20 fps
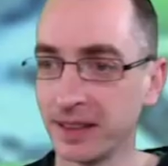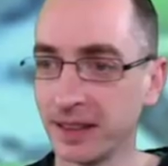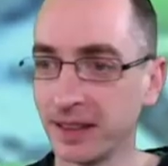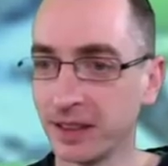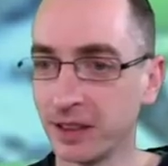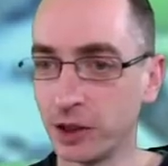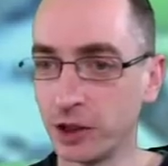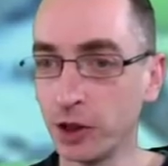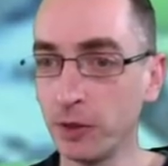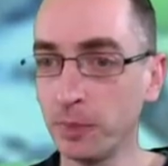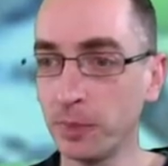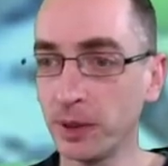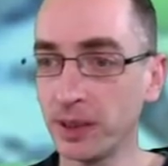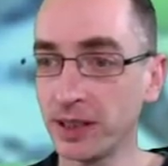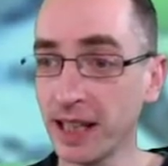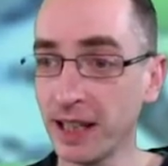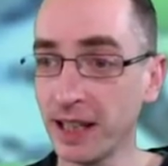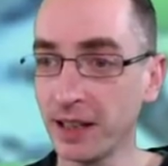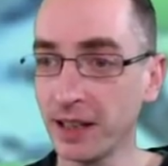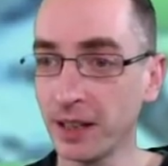
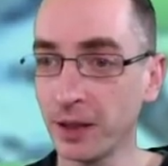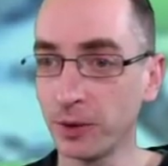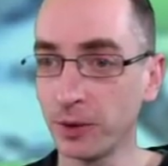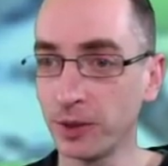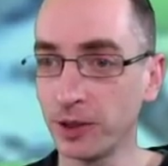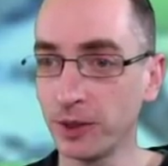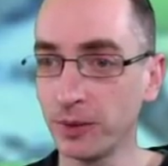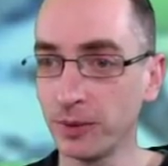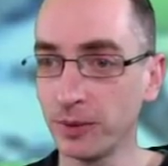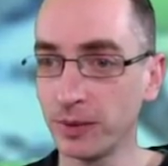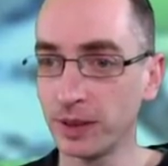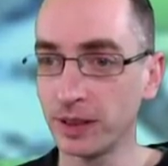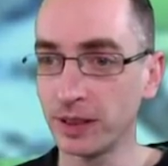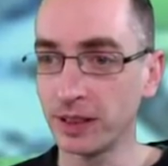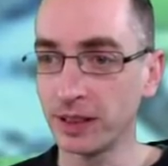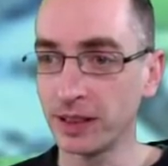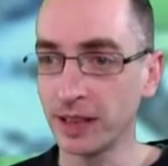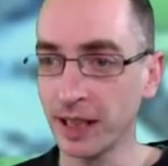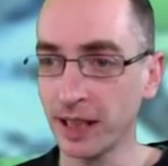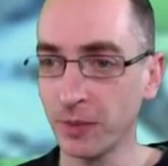2% though do
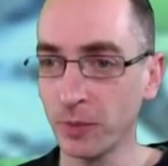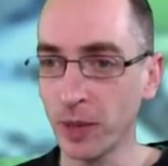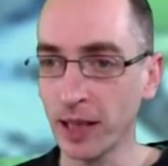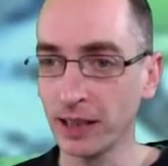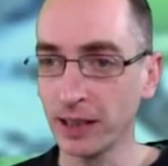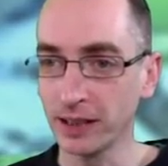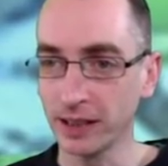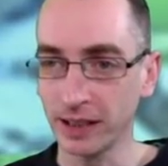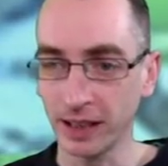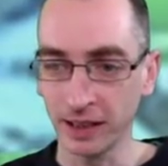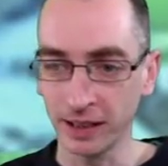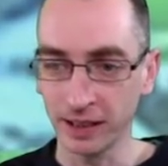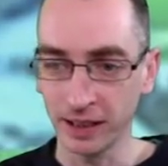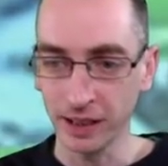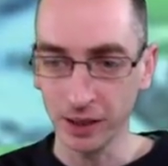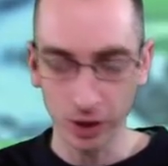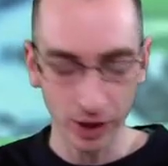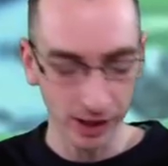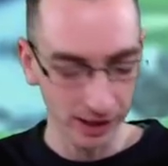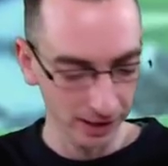say Wednesday. It's
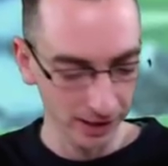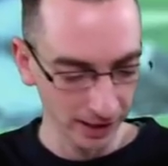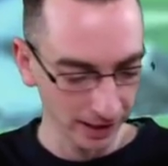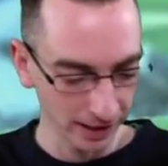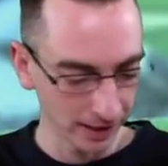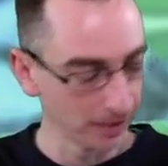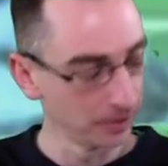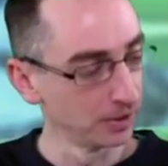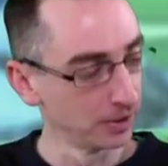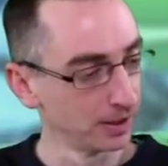interesting though.